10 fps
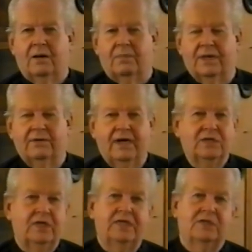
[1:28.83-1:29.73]
Mother
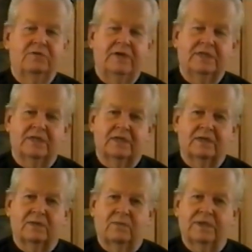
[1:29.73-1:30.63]
Angeline Teresa
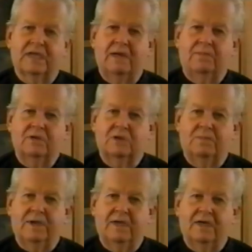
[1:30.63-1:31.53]
was able to
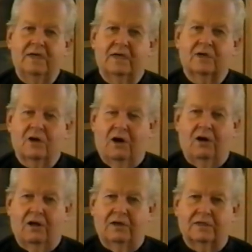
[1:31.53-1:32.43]
be
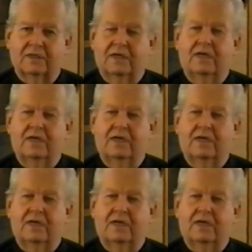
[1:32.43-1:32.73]
called